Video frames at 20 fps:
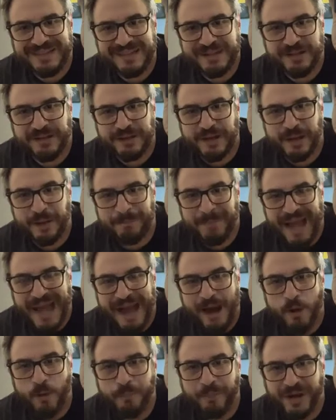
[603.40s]
hit a
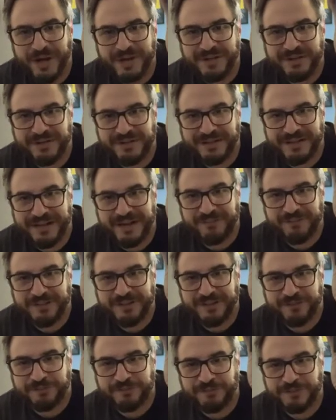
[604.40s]
POW button and get
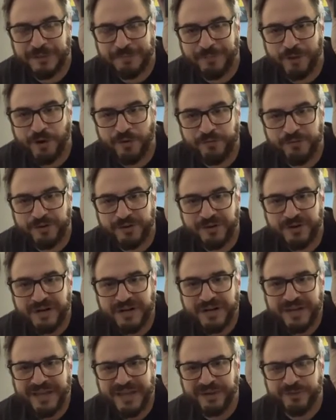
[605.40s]
everything to flip over,
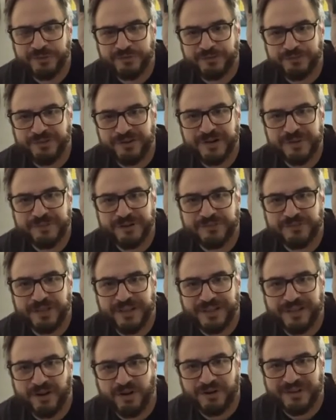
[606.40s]
and it was very much
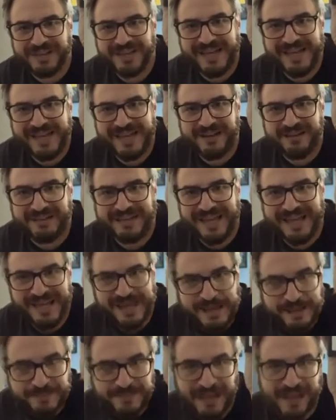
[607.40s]
like an arcade
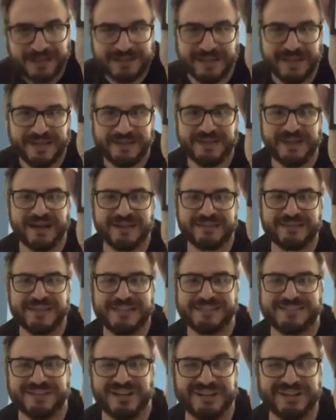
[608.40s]
game, not
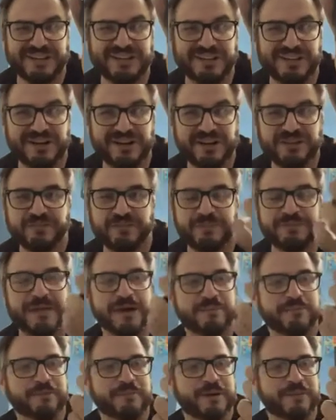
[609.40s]
unlike Donkey Kong if I'm
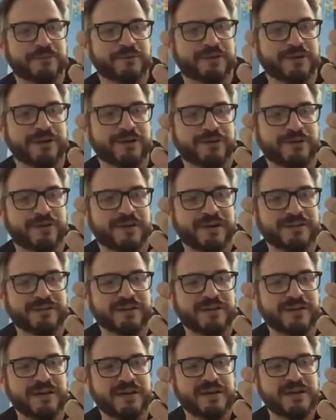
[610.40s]
not remembering it
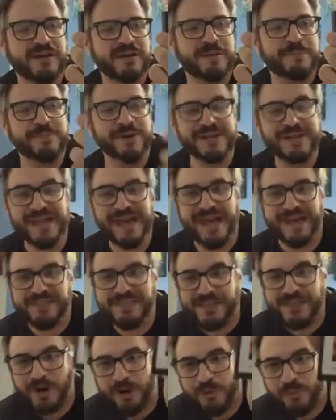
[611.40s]
correctly. But yeah,
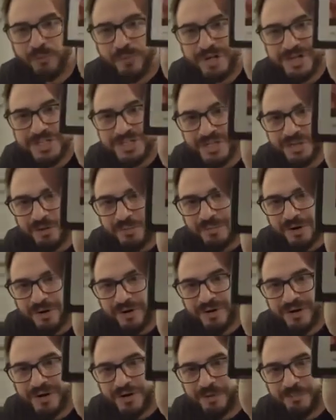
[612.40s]
the original
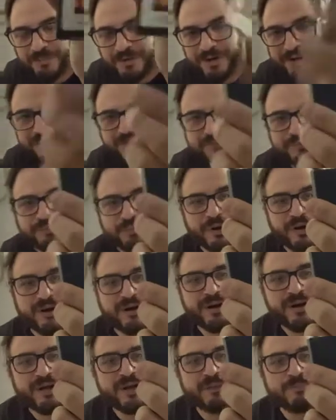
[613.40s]
Mario Brothers,
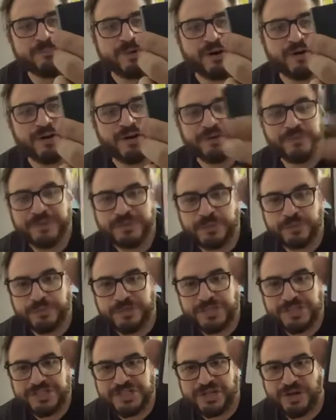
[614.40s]
where Mario and
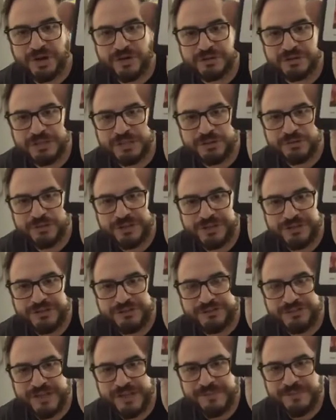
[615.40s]
Luigi are literally
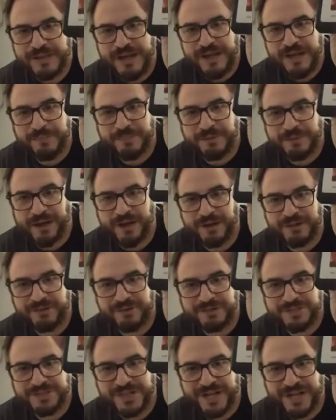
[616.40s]
the same guy but
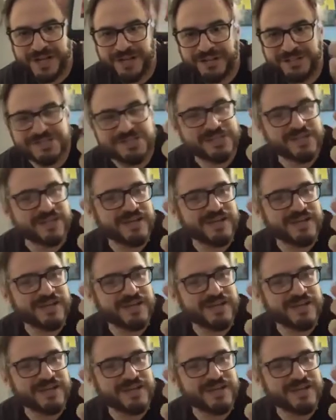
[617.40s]
color changed.